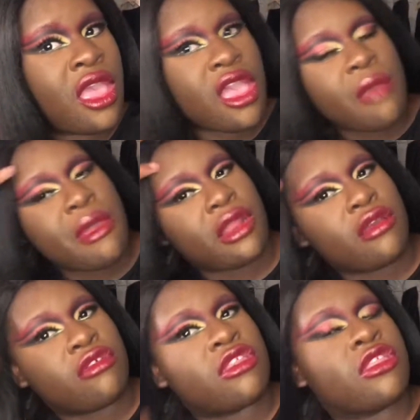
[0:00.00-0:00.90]
I'm about to
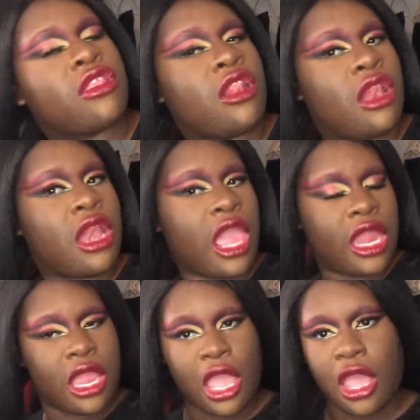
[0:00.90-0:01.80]
go lay
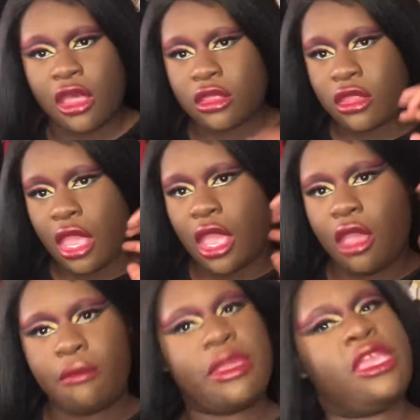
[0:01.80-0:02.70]
the house
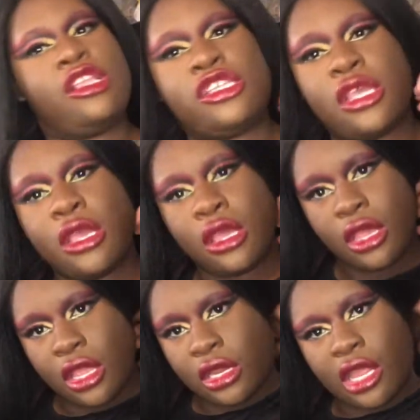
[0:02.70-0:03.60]
down, bitch.
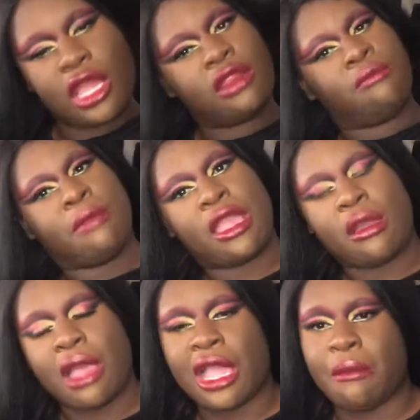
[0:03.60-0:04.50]
And I got
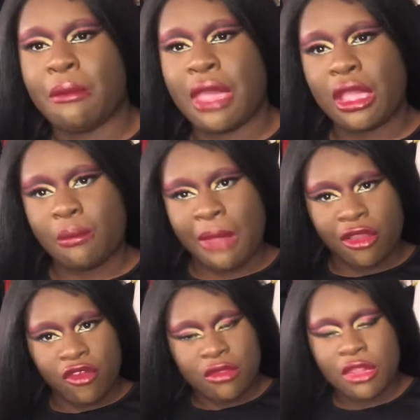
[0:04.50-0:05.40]
makeup, my
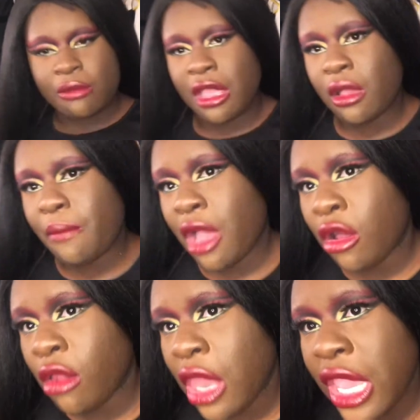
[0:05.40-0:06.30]
Christmas makeup all
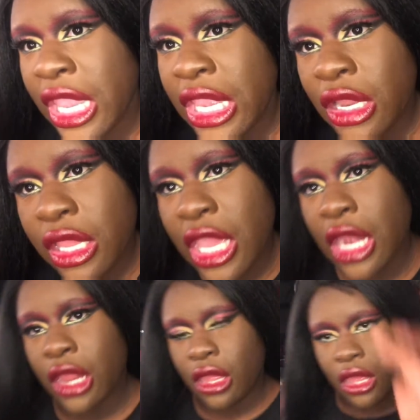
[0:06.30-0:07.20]
laid. Look at
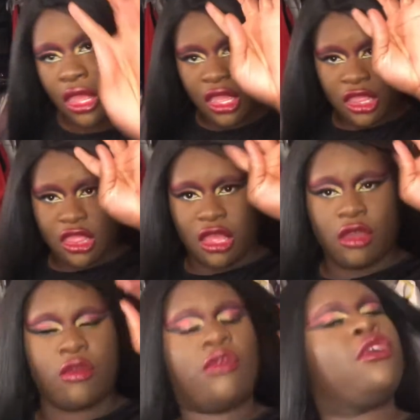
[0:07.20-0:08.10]
it.
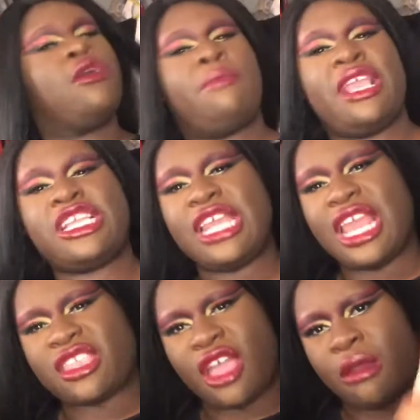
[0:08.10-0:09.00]
So, bitch, hit
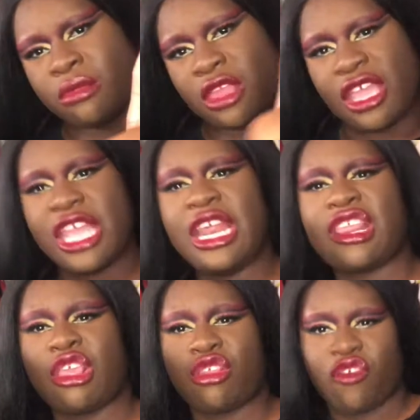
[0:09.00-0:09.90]
that thumbs up, hit that
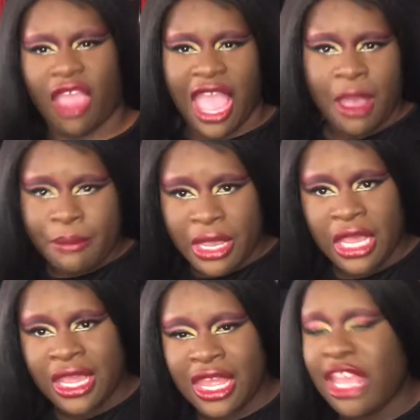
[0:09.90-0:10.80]
subscribe
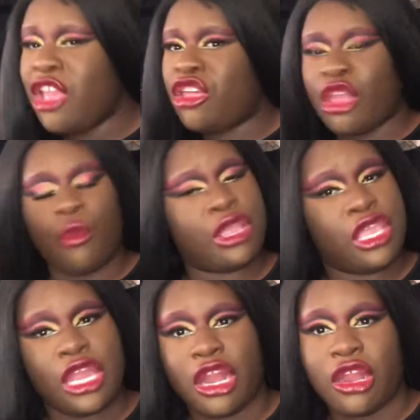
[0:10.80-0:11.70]
button so we can
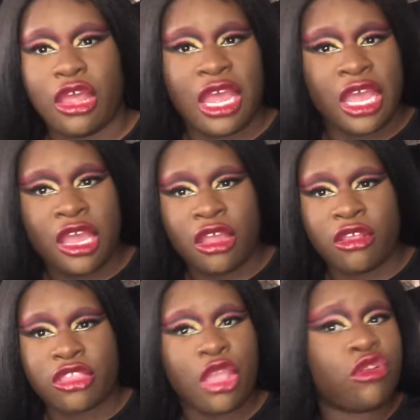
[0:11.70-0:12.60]
get up to
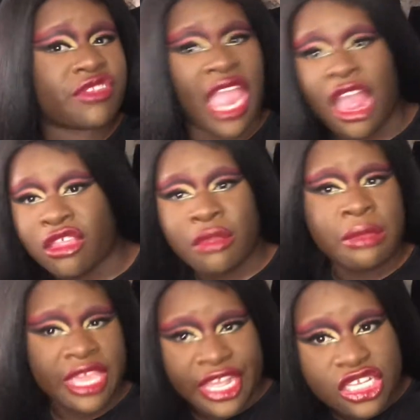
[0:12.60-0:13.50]
2,000,
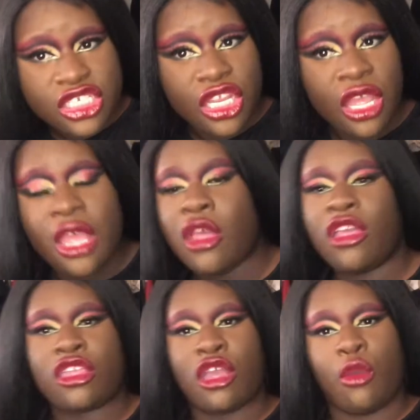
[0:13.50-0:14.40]
bitch.
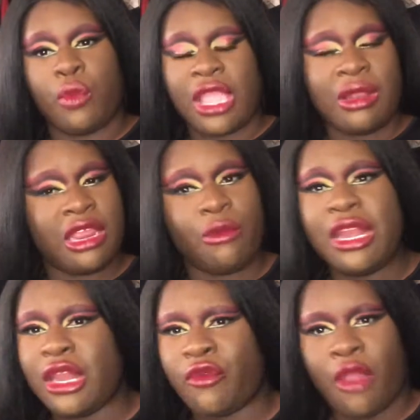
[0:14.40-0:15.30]
So, we need
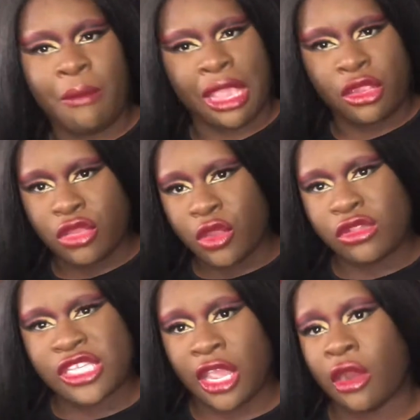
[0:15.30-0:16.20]
to grow my YouTube
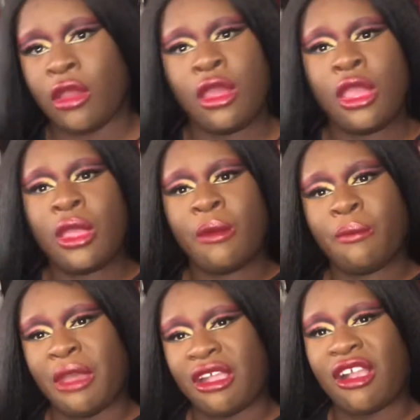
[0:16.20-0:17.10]
channel.
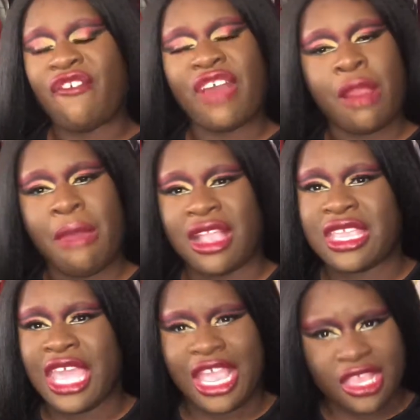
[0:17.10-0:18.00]
But go follow my
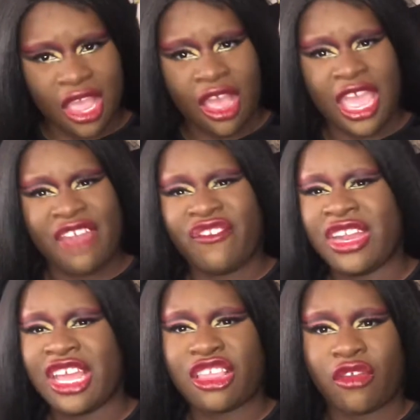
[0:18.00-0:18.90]
TikTok at
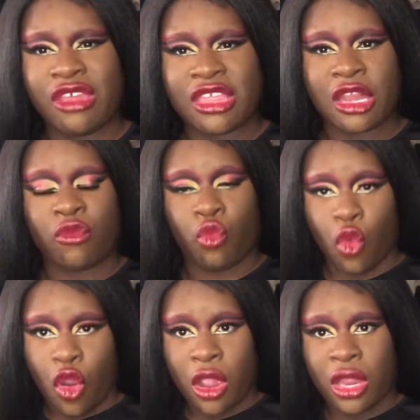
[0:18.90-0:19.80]
Vanessa Chrisley
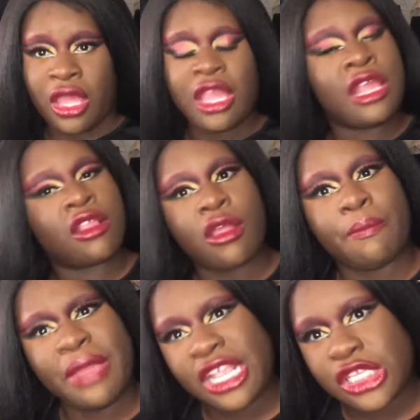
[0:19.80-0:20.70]
1. So,
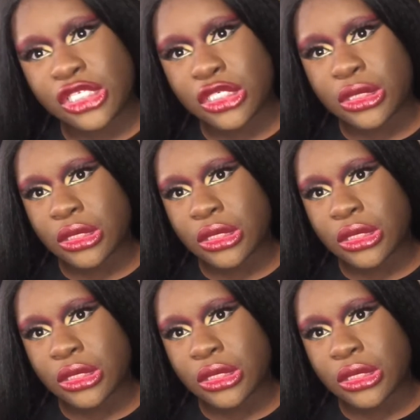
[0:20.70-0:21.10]
bitch,